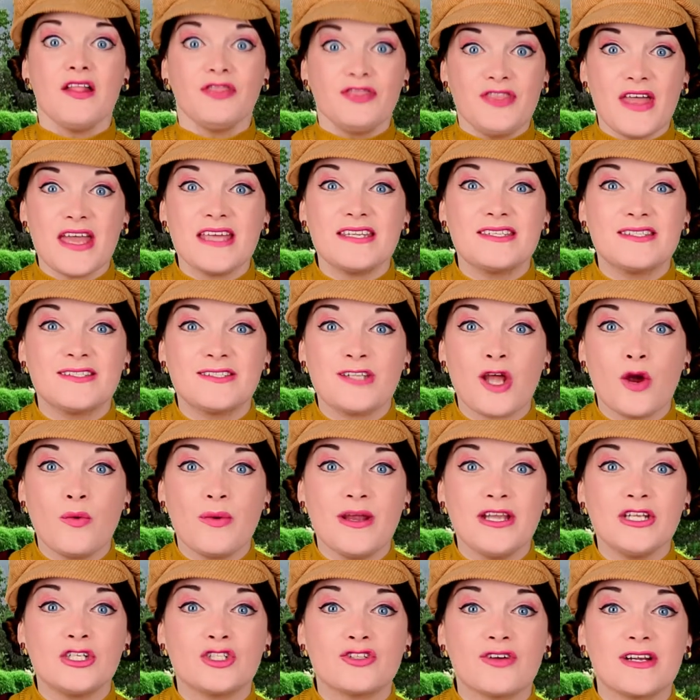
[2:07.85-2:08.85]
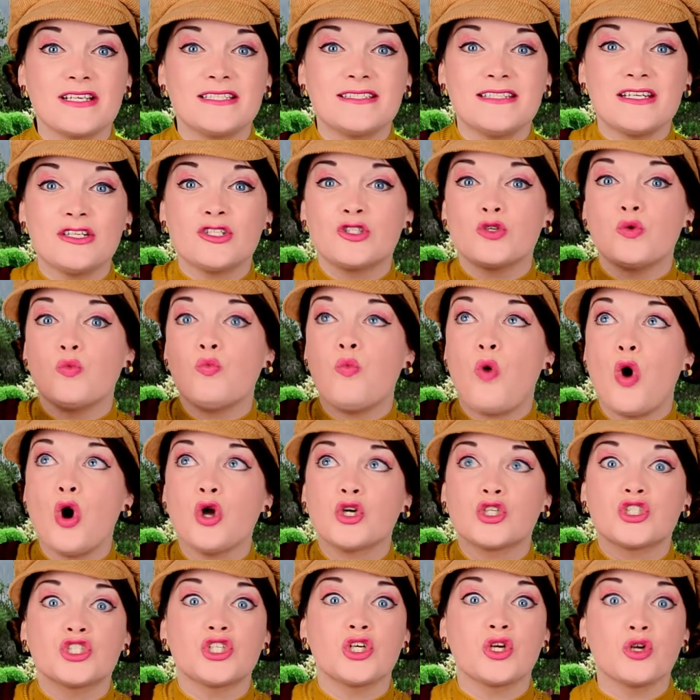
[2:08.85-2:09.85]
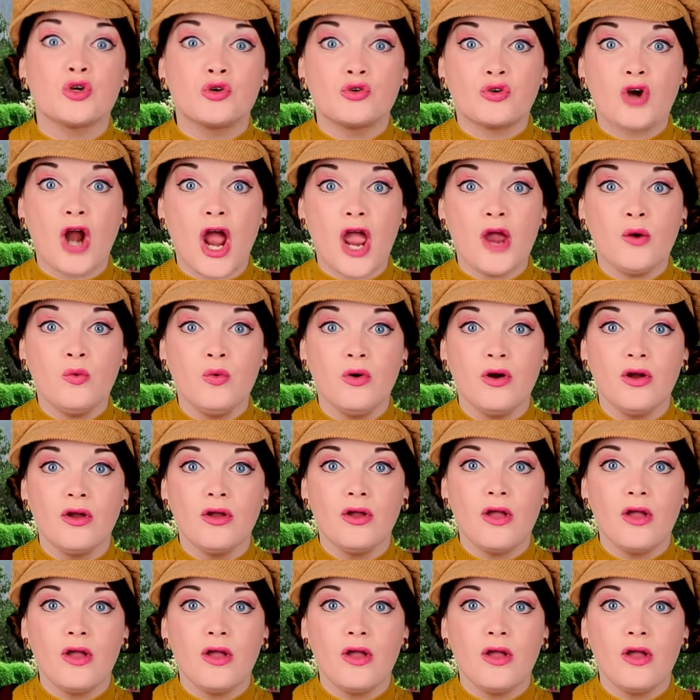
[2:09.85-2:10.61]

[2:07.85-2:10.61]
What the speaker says: They're so interesting to watch and grow.